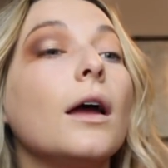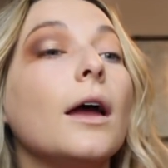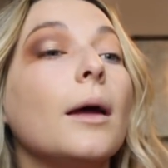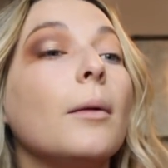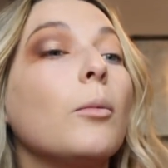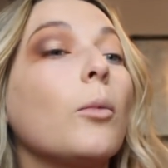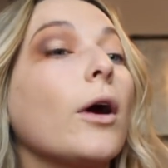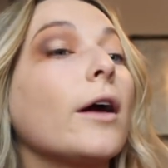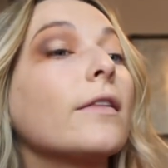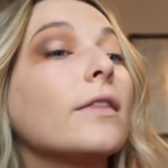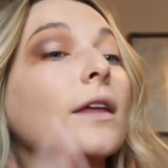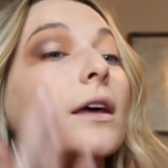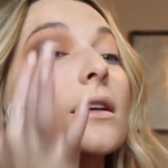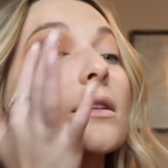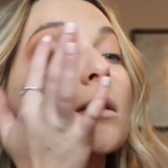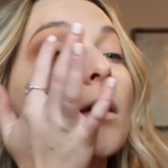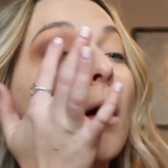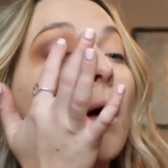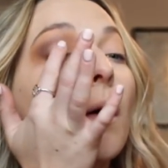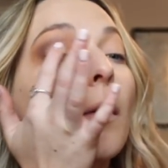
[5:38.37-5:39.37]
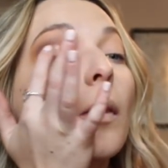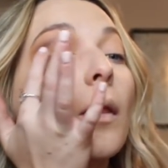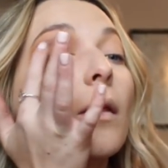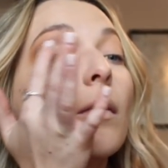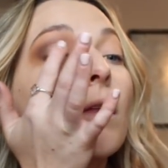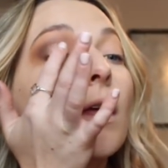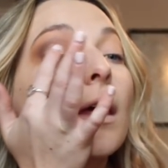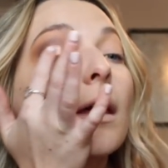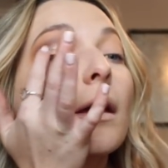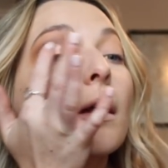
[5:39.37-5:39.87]
And work this on the
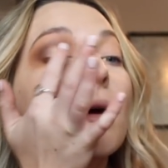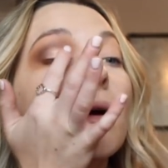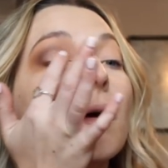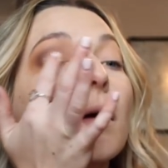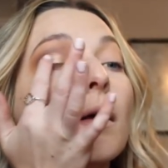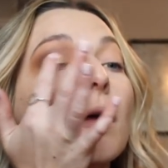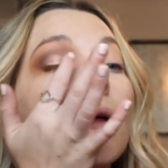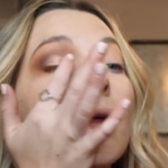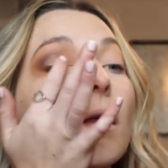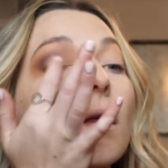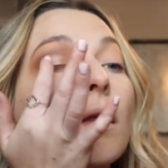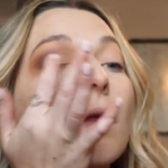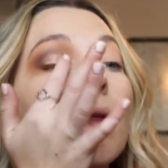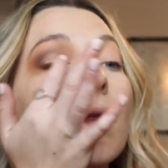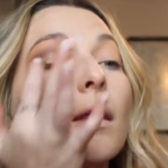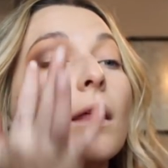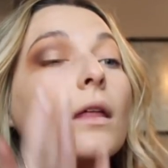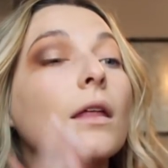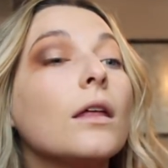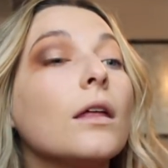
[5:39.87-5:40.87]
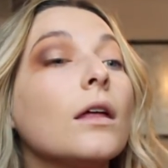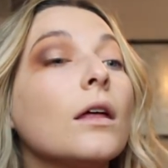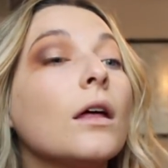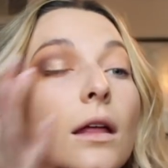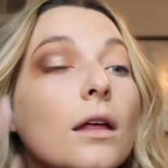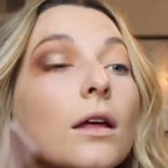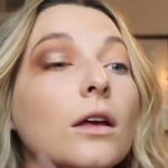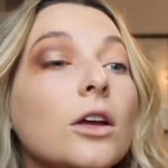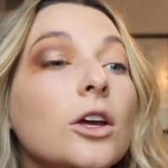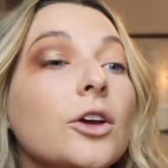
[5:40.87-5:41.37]
lid.
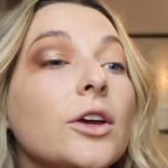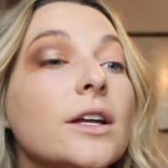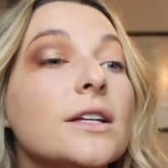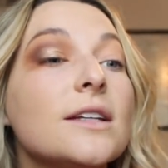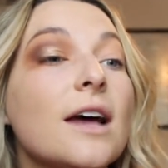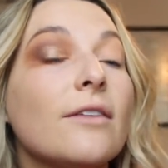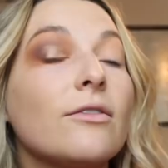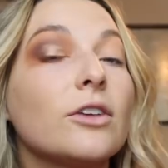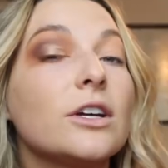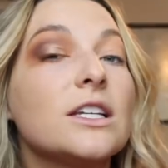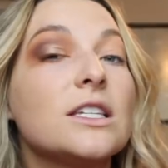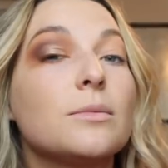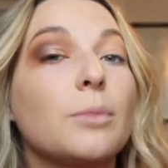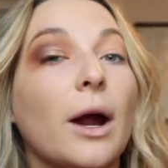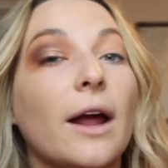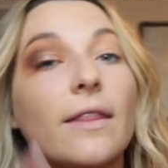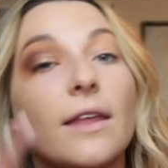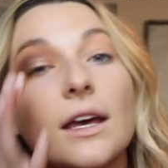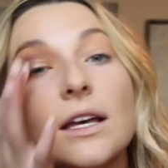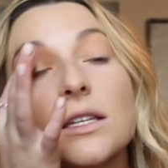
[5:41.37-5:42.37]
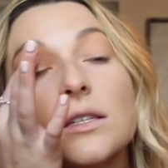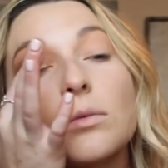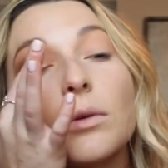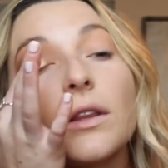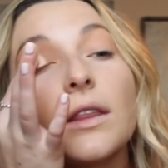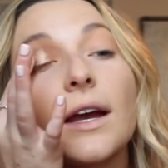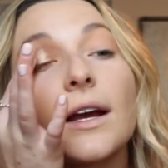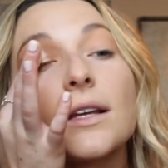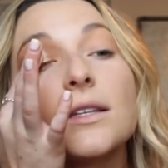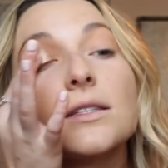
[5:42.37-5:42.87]
You can definitely spray this
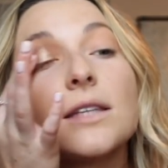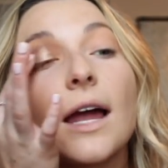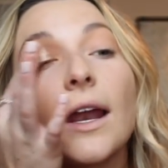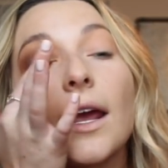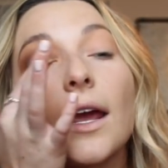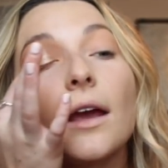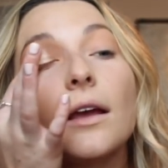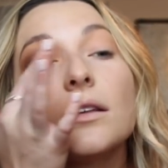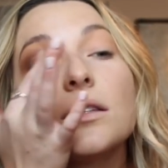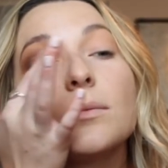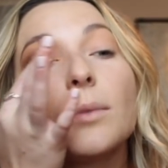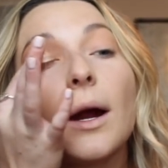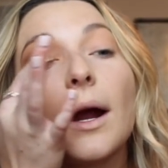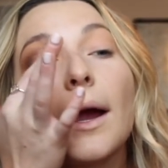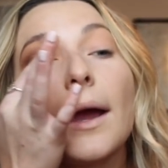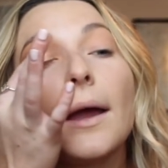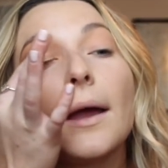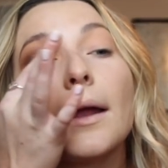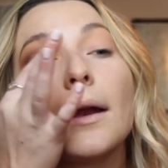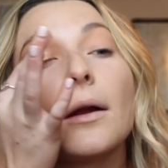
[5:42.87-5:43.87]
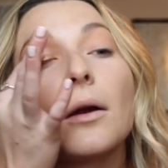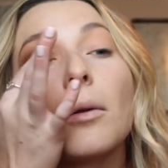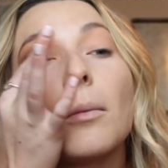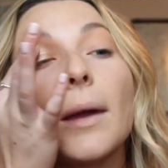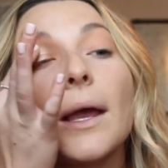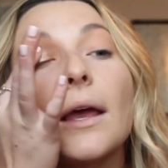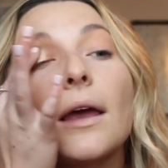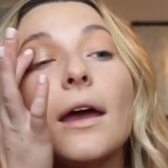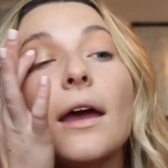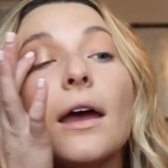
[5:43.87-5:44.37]
with like a setting spray, and it'll
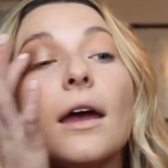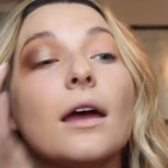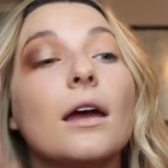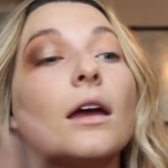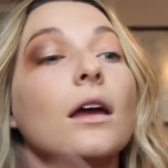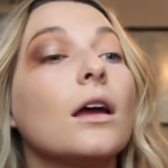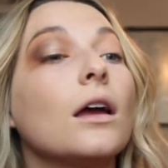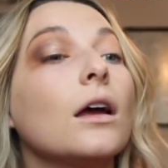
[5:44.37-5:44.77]
make it